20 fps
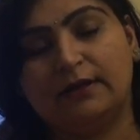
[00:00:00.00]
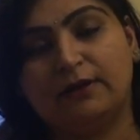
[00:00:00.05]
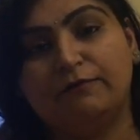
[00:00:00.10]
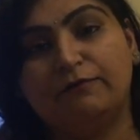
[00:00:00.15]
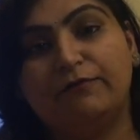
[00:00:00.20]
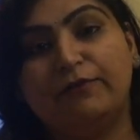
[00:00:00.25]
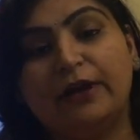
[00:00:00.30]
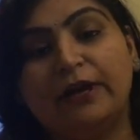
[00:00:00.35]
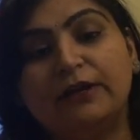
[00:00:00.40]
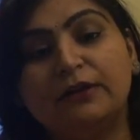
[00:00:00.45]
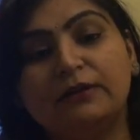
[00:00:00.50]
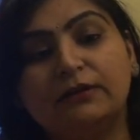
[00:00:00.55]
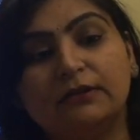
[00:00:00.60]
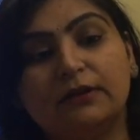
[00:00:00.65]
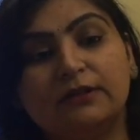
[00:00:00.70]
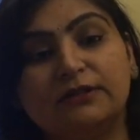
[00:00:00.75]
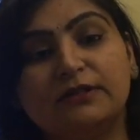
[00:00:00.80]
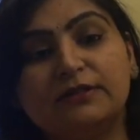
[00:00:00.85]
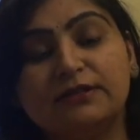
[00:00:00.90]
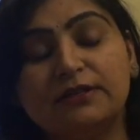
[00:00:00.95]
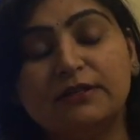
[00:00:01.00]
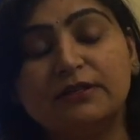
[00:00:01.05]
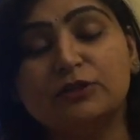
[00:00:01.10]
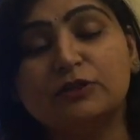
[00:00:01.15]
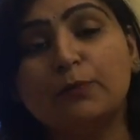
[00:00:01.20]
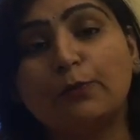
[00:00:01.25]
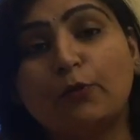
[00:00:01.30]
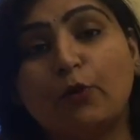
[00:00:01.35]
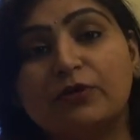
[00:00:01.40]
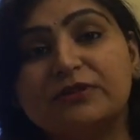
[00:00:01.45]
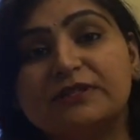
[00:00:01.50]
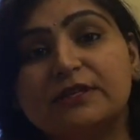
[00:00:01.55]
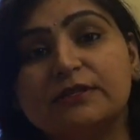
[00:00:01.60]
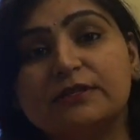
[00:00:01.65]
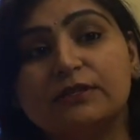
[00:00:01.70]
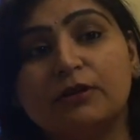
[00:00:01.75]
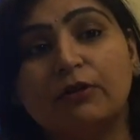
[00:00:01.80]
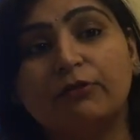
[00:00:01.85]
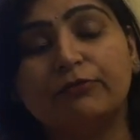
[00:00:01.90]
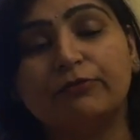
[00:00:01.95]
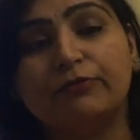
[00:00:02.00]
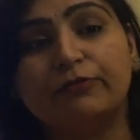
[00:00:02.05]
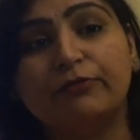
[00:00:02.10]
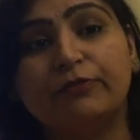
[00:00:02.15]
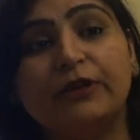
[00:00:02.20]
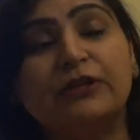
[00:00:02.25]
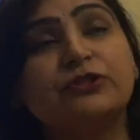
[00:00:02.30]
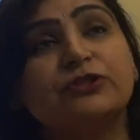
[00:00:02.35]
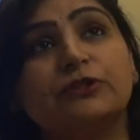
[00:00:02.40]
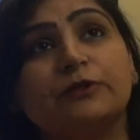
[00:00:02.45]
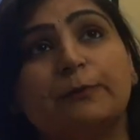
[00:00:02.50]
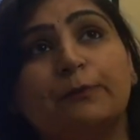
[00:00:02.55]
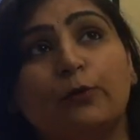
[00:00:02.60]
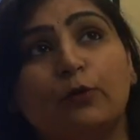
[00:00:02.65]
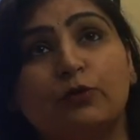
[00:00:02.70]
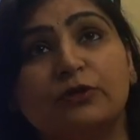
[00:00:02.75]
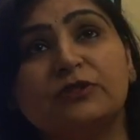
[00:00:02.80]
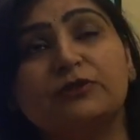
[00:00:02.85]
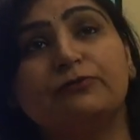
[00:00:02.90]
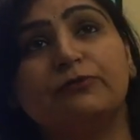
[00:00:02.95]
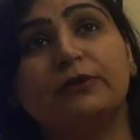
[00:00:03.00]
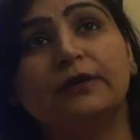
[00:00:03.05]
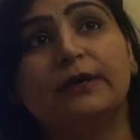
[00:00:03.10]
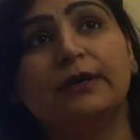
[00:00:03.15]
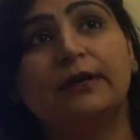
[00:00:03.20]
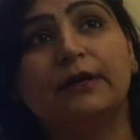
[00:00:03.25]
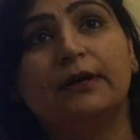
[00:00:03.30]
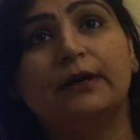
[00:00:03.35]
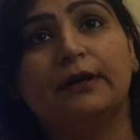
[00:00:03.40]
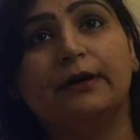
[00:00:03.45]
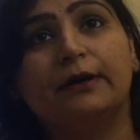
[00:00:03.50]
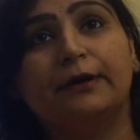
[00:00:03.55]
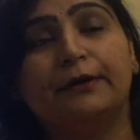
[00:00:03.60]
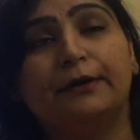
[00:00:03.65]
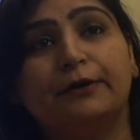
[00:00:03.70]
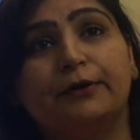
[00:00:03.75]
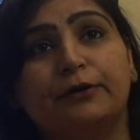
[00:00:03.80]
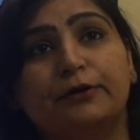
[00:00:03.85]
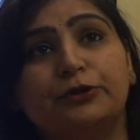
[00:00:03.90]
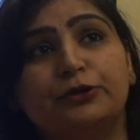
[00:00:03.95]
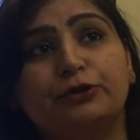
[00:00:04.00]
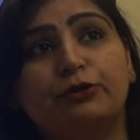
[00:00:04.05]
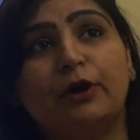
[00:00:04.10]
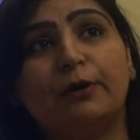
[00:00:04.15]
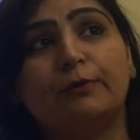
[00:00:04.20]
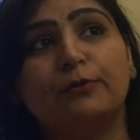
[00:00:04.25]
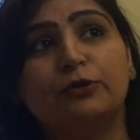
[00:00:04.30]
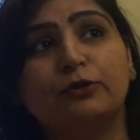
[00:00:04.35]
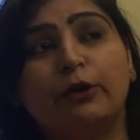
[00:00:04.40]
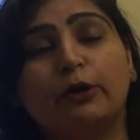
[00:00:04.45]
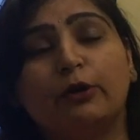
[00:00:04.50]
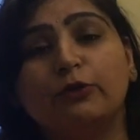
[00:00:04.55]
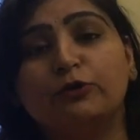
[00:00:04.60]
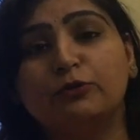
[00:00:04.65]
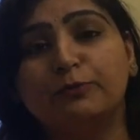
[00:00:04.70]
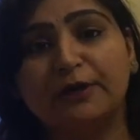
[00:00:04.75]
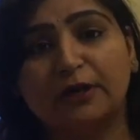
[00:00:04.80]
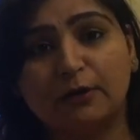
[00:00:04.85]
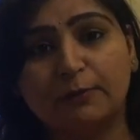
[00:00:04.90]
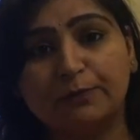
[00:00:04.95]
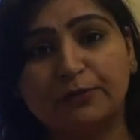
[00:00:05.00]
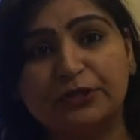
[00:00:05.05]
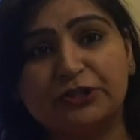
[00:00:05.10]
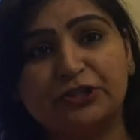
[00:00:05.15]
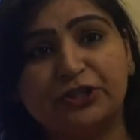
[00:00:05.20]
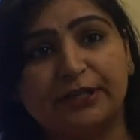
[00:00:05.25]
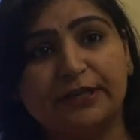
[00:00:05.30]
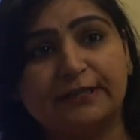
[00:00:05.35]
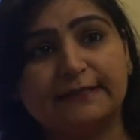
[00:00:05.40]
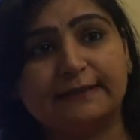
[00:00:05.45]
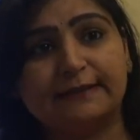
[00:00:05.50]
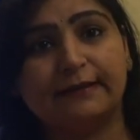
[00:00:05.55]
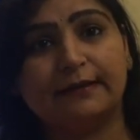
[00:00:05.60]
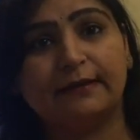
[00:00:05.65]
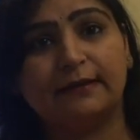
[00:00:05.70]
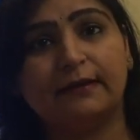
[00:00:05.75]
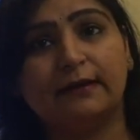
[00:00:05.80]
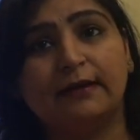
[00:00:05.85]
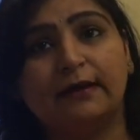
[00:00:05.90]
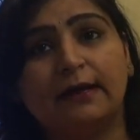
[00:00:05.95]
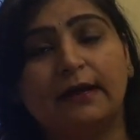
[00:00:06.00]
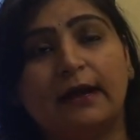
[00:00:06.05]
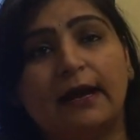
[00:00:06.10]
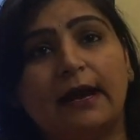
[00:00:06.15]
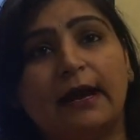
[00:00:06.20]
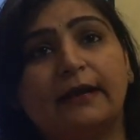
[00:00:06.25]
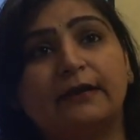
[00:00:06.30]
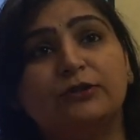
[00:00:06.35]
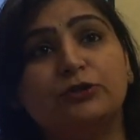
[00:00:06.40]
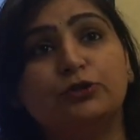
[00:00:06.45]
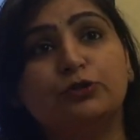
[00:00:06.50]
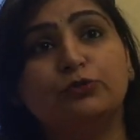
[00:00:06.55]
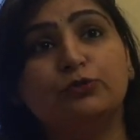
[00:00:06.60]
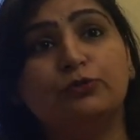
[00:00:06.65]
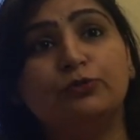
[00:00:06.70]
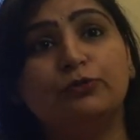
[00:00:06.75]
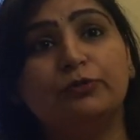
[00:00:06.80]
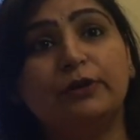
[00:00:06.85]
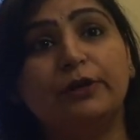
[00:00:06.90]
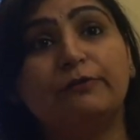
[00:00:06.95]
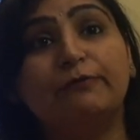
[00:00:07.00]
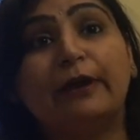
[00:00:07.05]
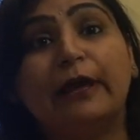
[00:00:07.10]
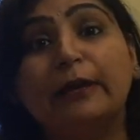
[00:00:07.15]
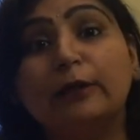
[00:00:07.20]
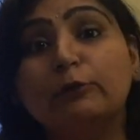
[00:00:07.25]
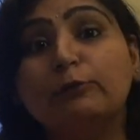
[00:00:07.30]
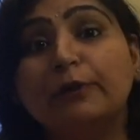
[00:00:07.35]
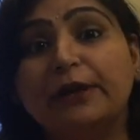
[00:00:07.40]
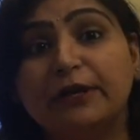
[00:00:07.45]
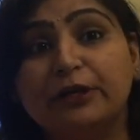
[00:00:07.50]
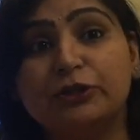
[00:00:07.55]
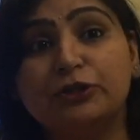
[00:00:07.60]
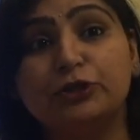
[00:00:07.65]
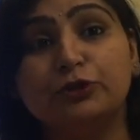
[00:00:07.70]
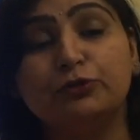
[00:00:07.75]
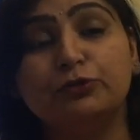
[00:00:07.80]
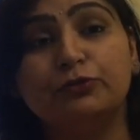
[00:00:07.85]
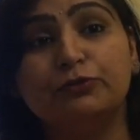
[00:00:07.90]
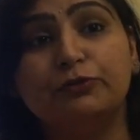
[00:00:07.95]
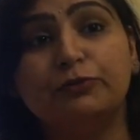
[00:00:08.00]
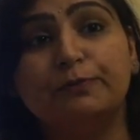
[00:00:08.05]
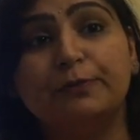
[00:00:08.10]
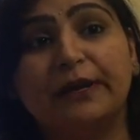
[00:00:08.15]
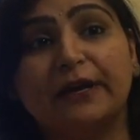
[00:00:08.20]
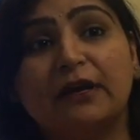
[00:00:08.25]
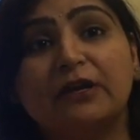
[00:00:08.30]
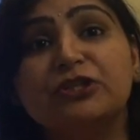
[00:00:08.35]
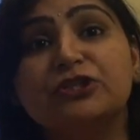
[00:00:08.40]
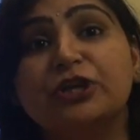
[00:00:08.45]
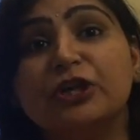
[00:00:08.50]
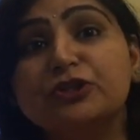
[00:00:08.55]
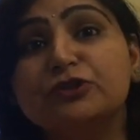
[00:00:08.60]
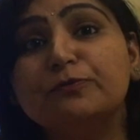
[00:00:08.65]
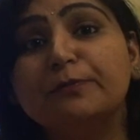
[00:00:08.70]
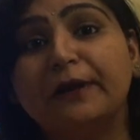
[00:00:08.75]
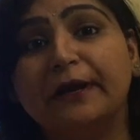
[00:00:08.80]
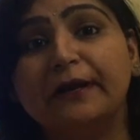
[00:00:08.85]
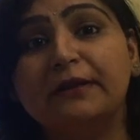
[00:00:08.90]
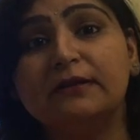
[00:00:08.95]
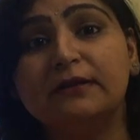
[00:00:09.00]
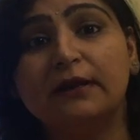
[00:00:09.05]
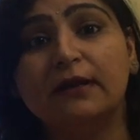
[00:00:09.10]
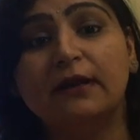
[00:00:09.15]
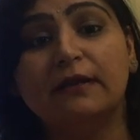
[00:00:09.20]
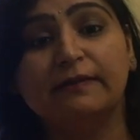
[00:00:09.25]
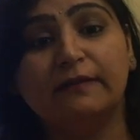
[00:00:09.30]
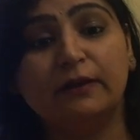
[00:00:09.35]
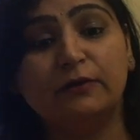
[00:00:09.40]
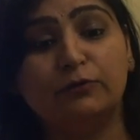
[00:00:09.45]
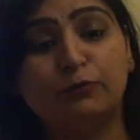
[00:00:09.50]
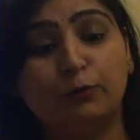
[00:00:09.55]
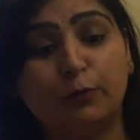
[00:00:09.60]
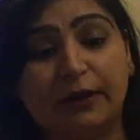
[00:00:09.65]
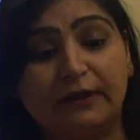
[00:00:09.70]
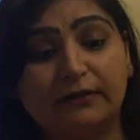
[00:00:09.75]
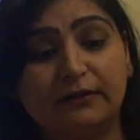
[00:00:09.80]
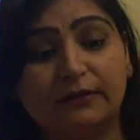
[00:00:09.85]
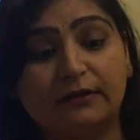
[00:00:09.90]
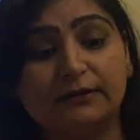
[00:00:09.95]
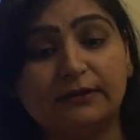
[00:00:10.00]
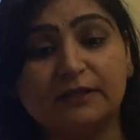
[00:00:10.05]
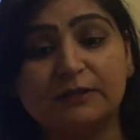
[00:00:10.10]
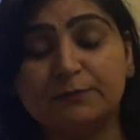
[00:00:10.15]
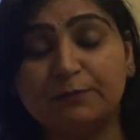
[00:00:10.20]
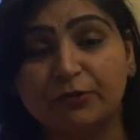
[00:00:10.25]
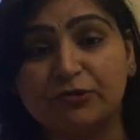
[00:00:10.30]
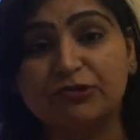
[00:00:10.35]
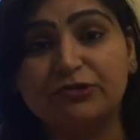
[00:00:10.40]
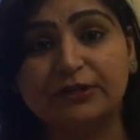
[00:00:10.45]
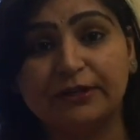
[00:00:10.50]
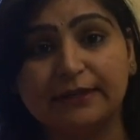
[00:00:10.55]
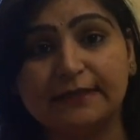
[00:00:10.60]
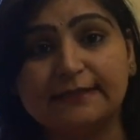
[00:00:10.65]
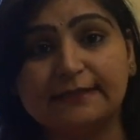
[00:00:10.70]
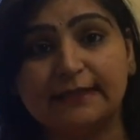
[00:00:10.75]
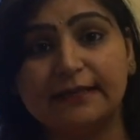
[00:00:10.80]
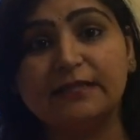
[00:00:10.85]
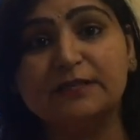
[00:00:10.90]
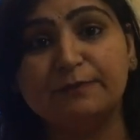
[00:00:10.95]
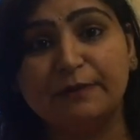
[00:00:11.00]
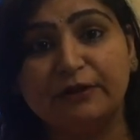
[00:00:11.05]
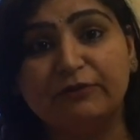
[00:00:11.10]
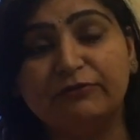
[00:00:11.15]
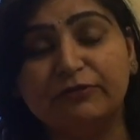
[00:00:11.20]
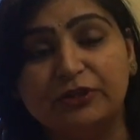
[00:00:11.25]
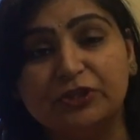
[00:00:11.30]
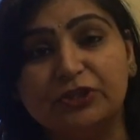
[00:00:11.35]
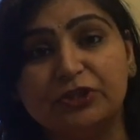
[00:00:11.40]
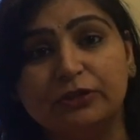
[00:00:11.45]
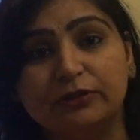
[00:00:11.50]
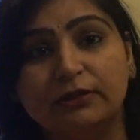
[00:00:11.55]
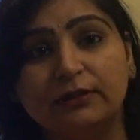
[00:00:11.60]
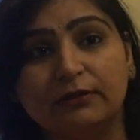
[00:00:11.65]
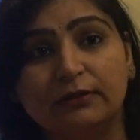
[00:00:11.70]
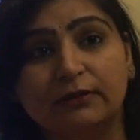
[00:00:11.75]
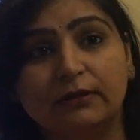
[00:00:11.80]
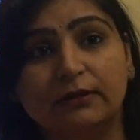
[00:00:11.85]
When it is a process of, when suppose you are going to make a purchase and you evaluate, you make a judgment that whether this purchase is beneficial.